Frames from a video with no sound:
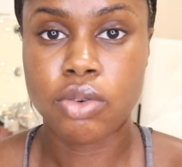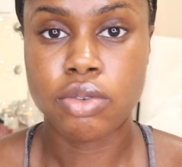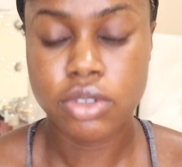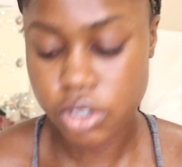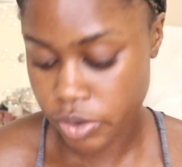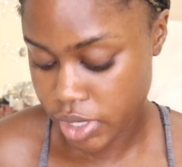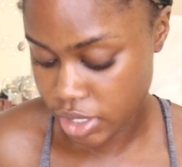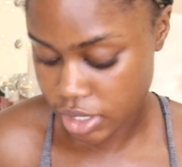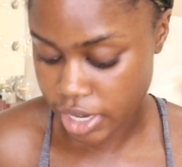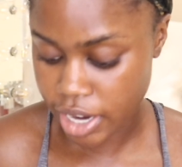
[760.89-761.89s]
Cool, so it
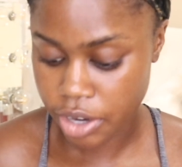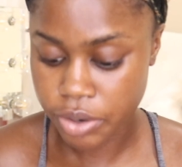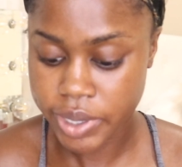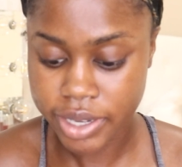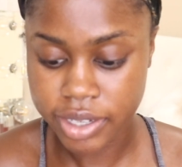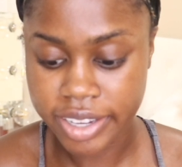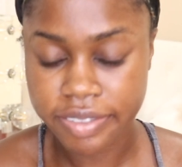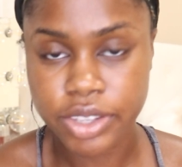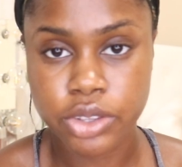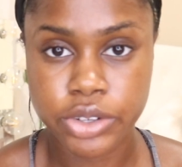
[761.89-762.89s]
is now
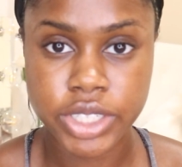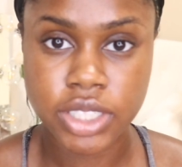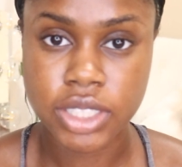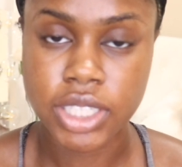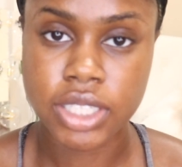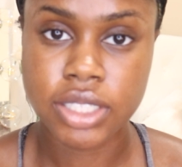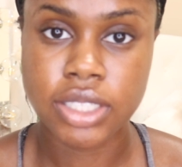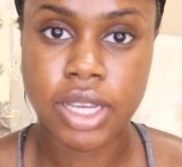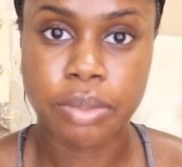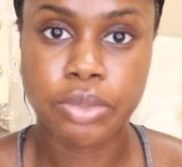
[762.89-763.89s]

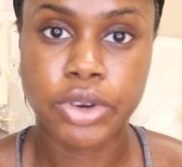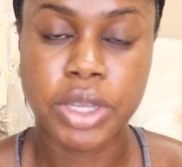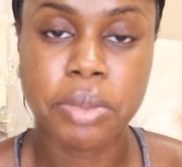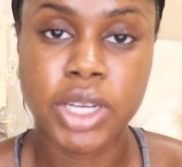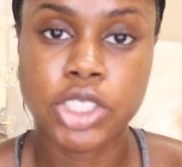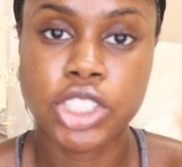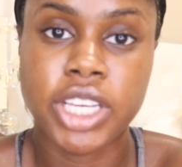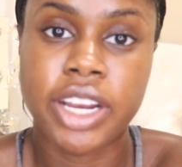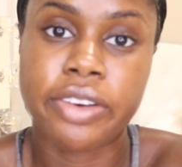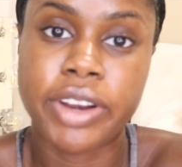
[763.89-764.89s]
11:36. I'm pretty much
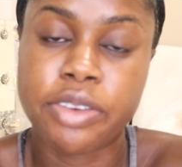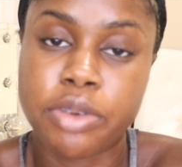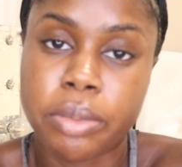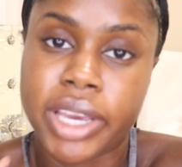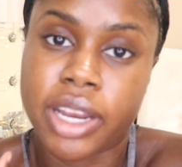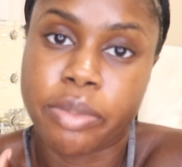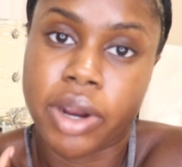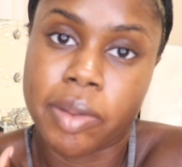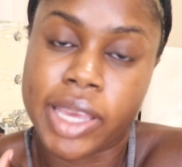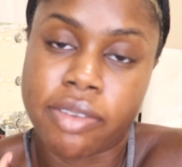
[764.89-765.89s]
getting ready for bed. I
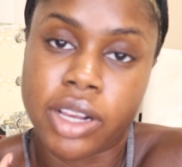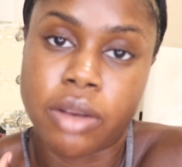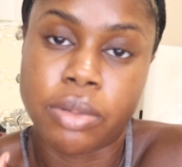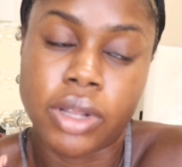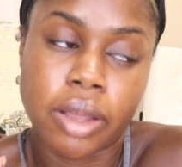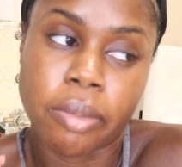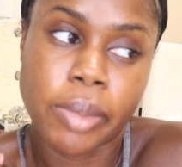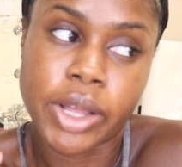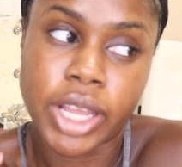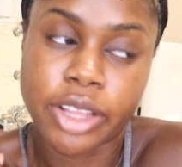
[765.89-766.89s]
probably have
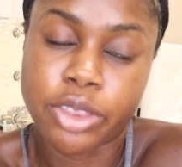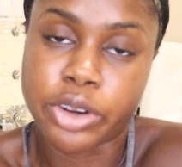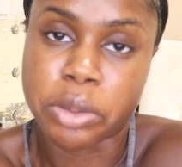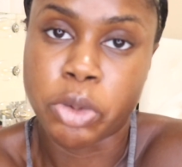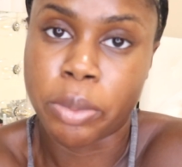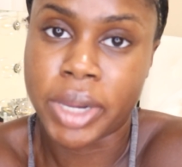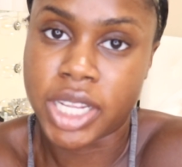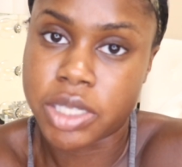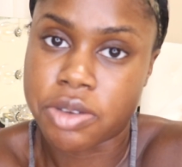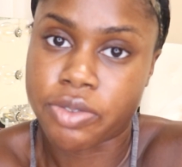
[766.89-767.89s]
about like 30 more
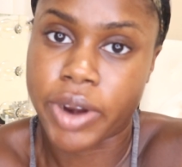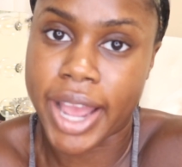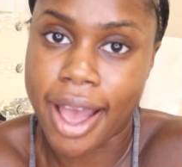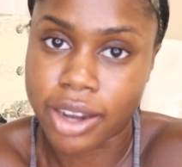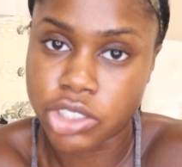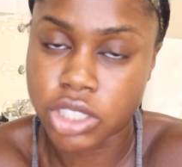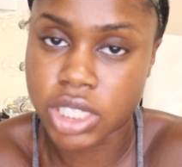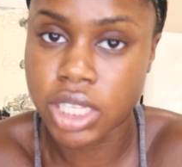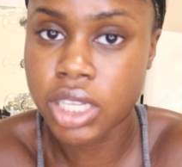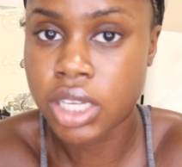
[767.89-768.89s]
minutes before I
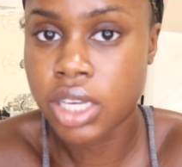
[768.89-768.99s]
actually